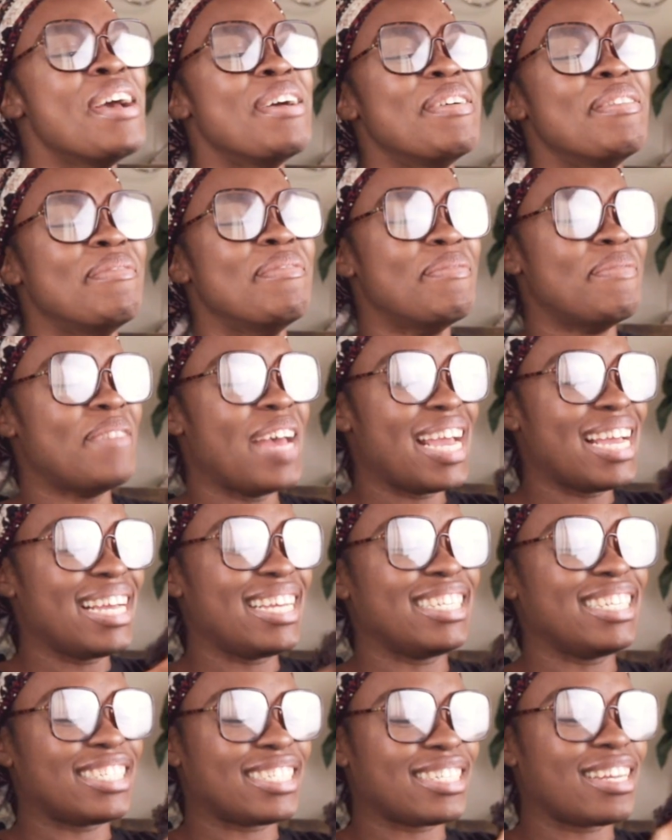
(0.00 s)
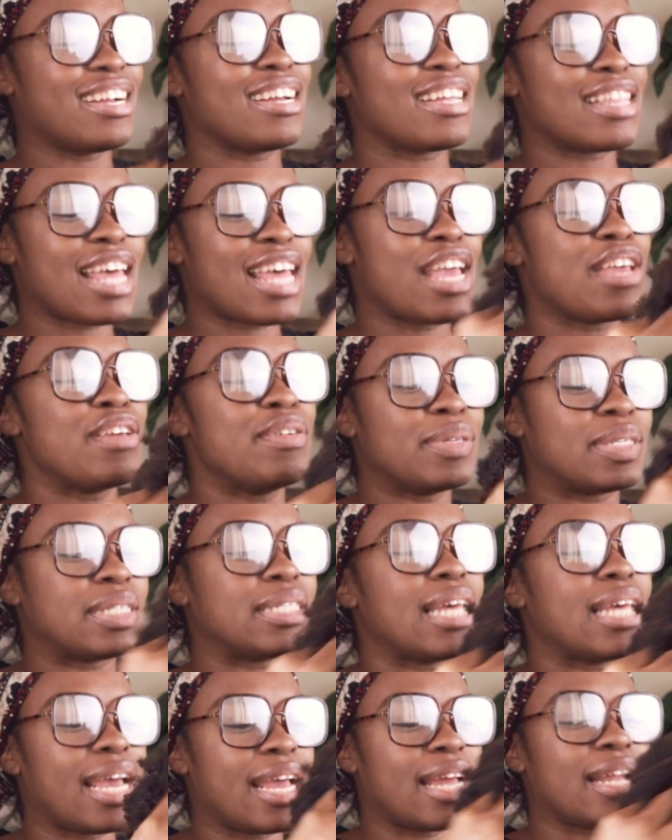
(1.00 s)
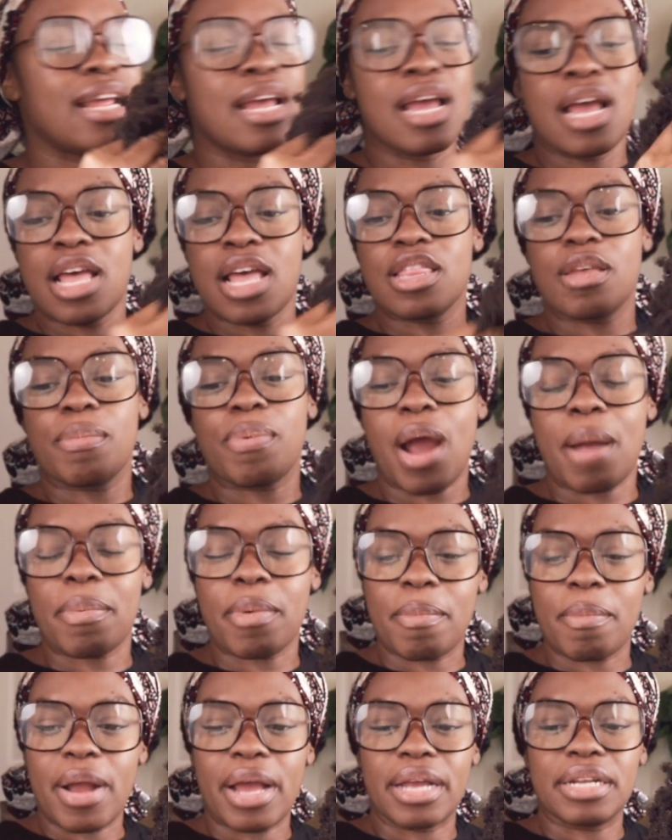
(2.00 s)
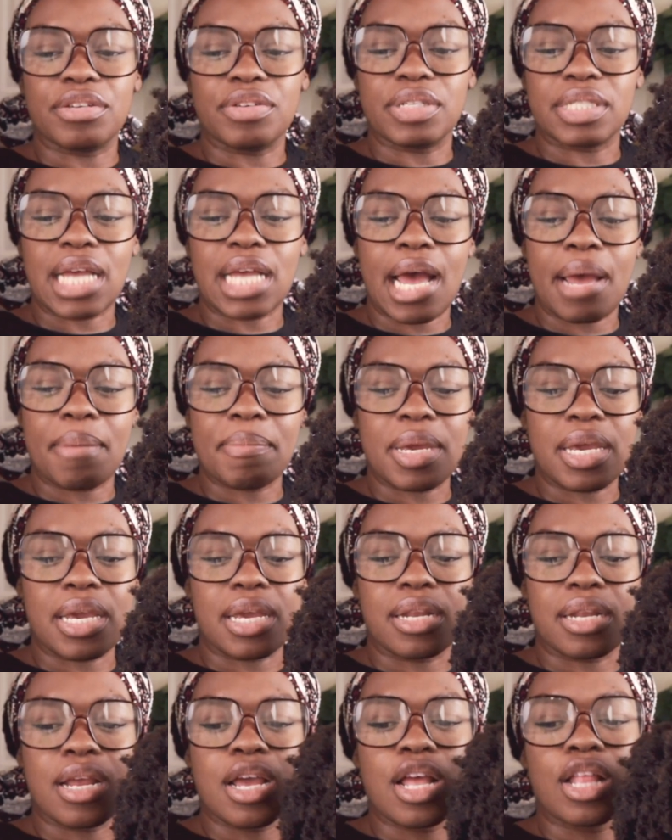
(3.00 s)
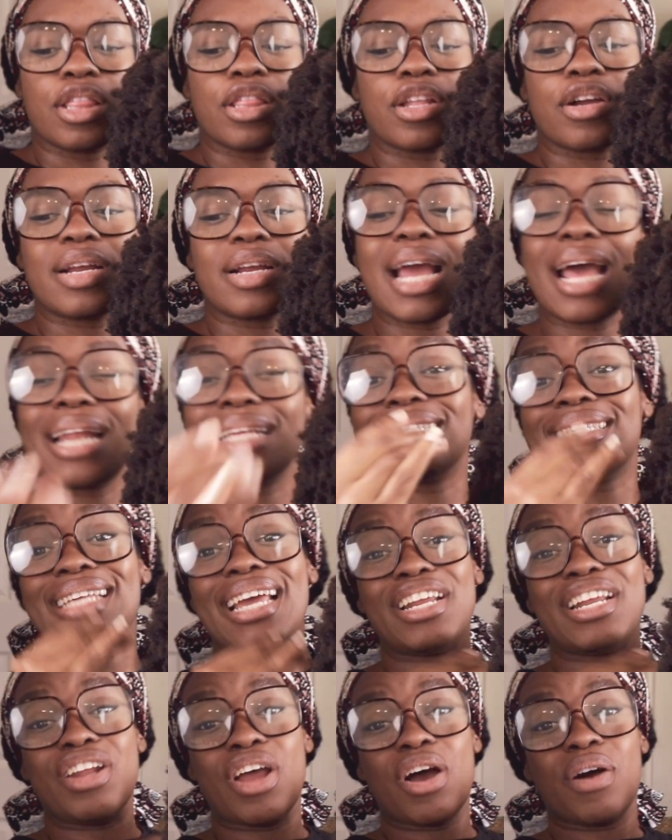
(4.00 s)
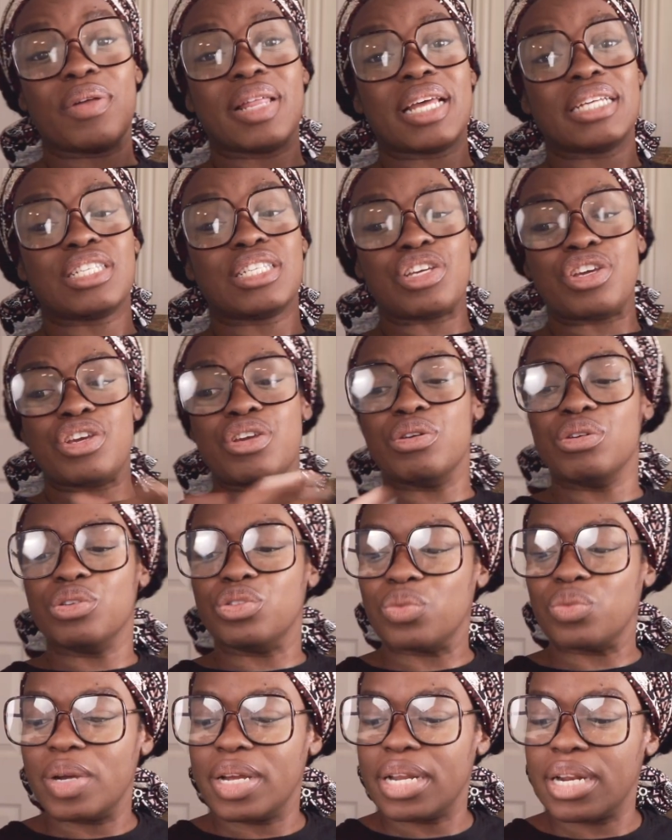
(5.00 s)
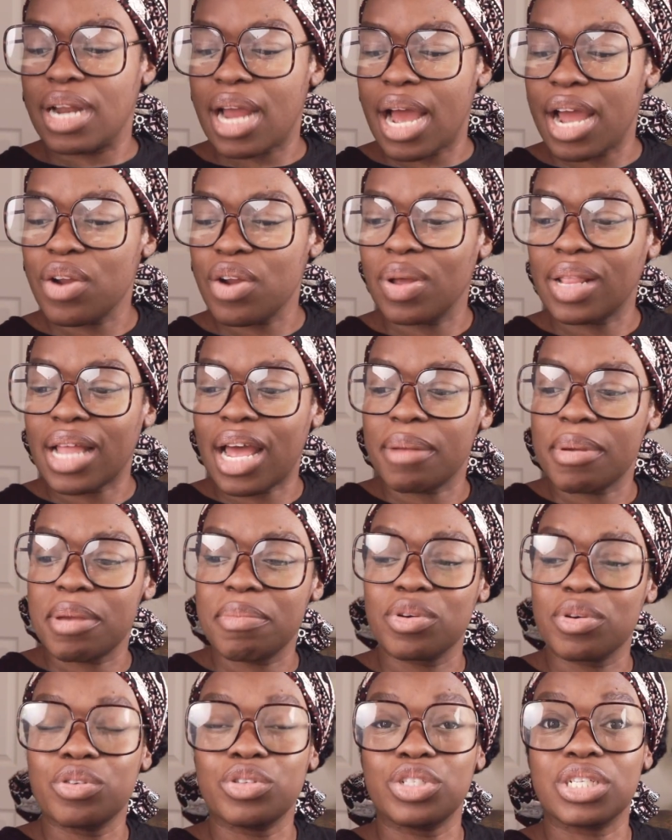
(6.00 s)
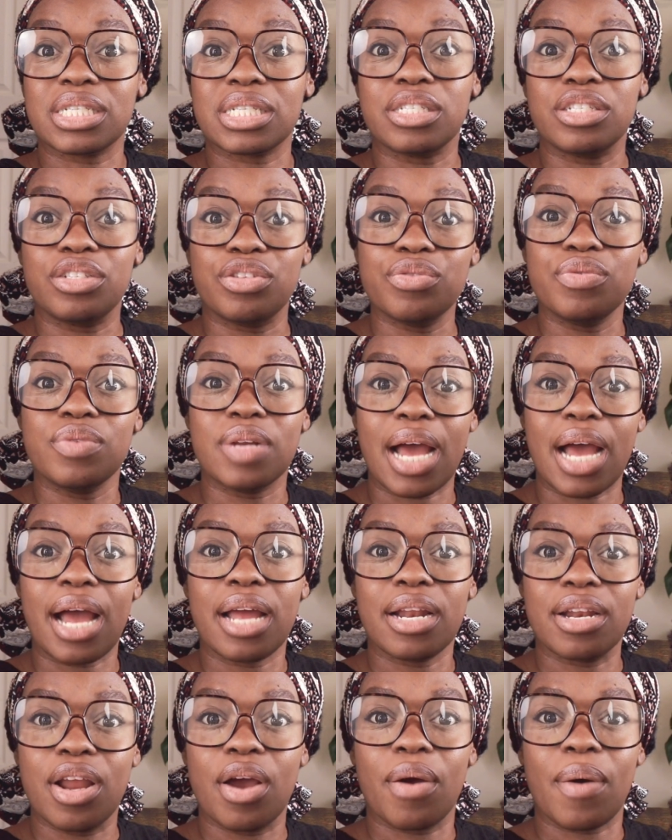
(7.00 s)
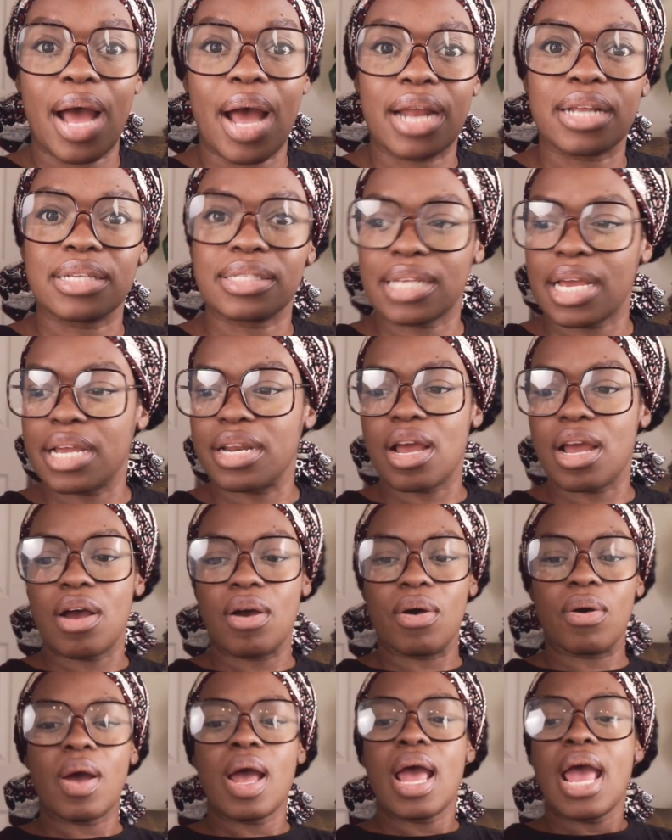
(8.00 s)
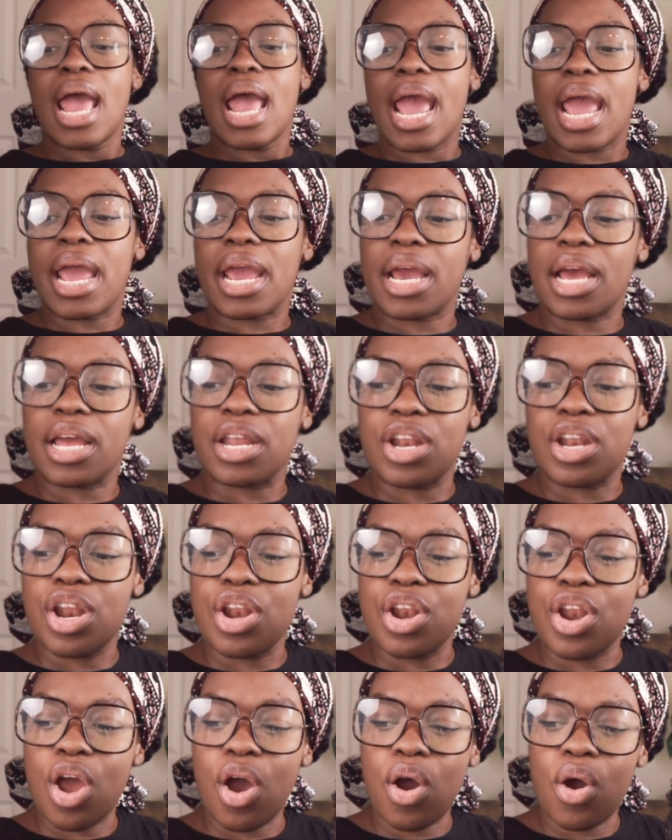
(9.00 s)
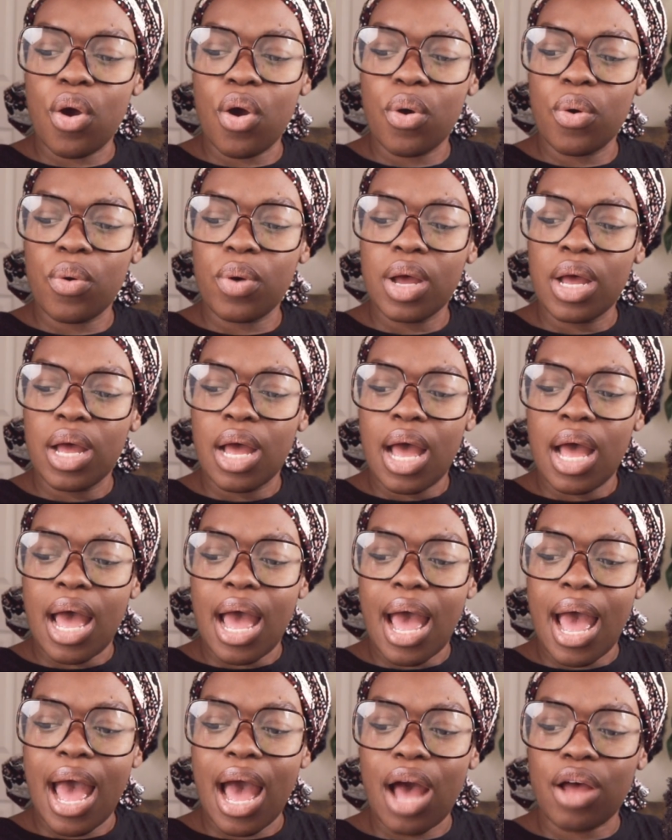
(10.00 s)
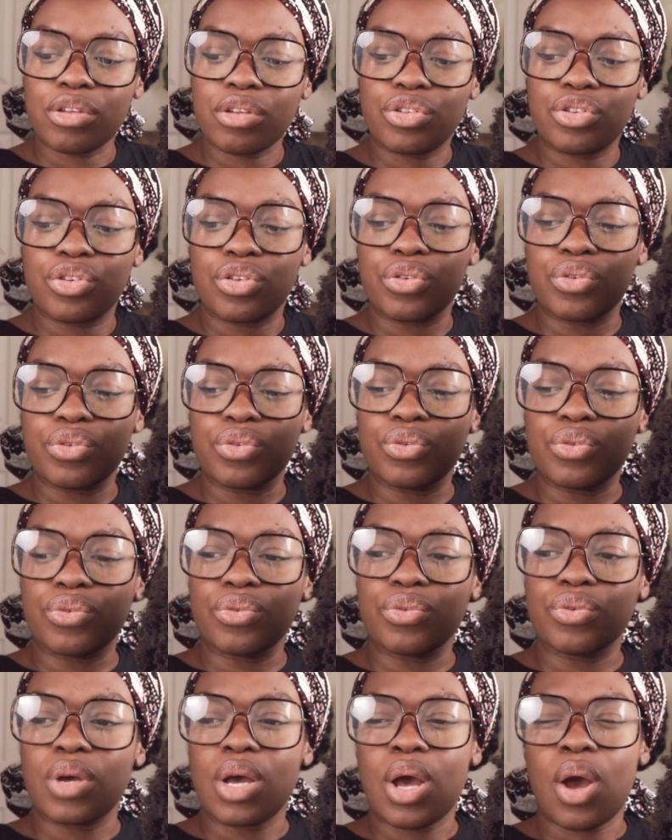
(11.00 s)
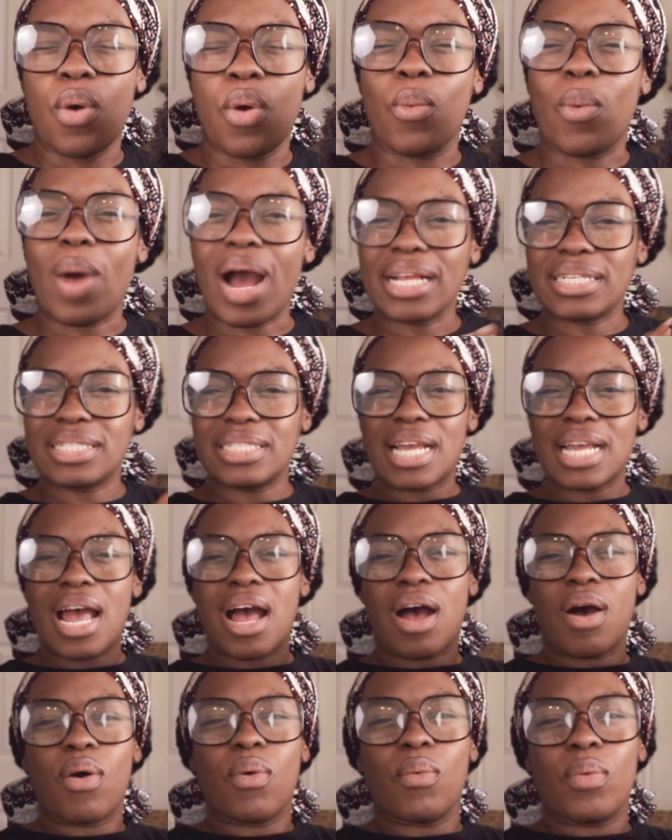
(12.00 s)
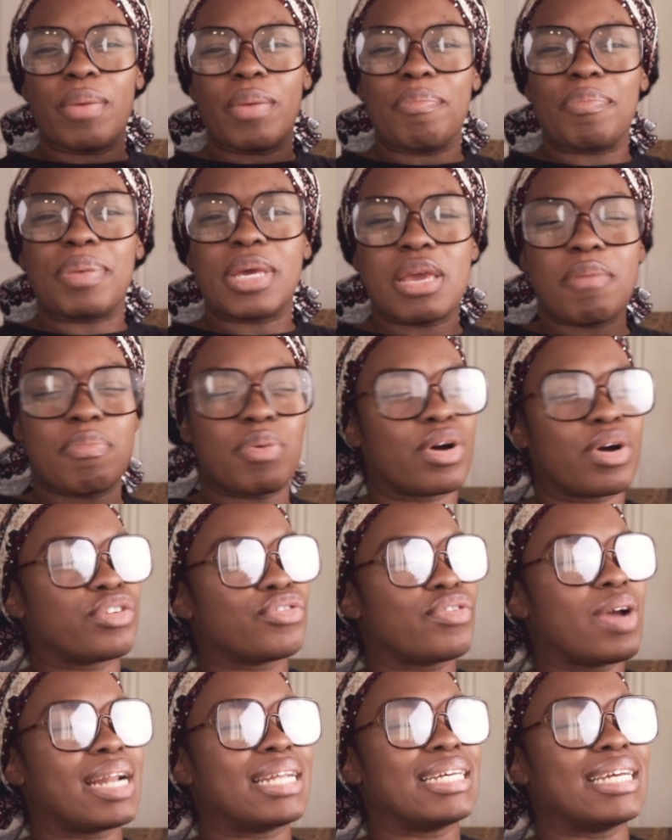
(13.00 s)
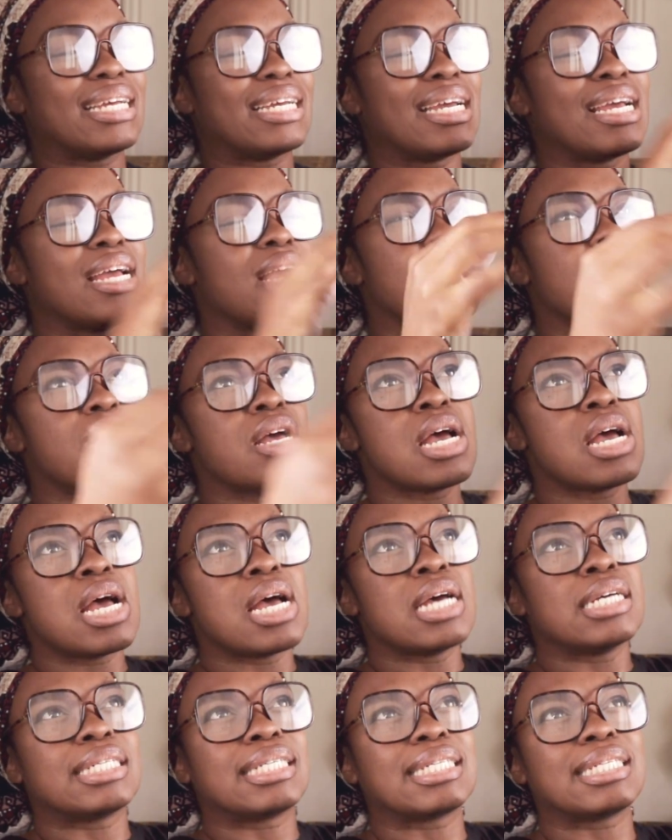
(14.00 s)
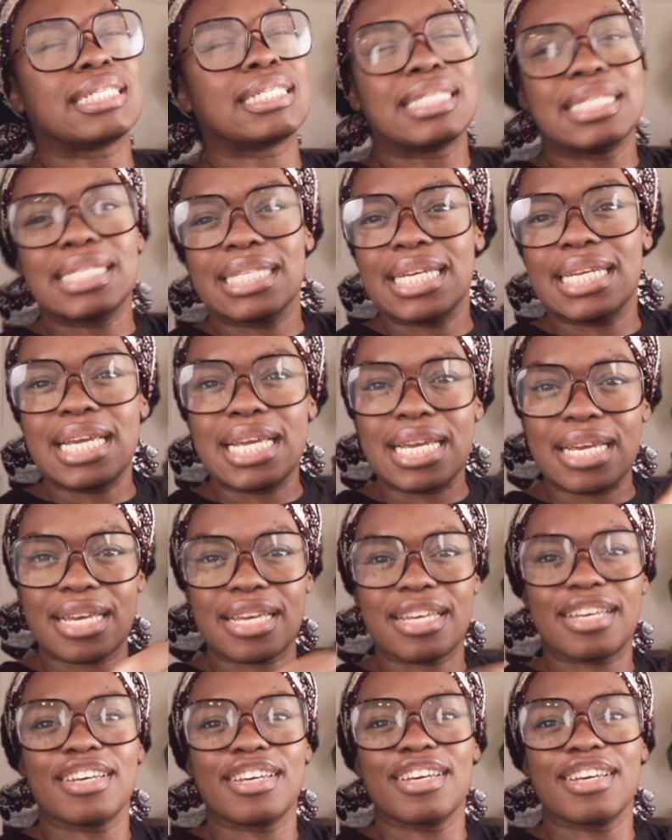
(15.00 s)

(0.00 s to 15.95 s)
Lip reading: that you set the proper boundaries. I mean, learn how to say no. That's a huge one. I know a lot of people who just do not know how to say no. And know how to watch out when people are trying to sneak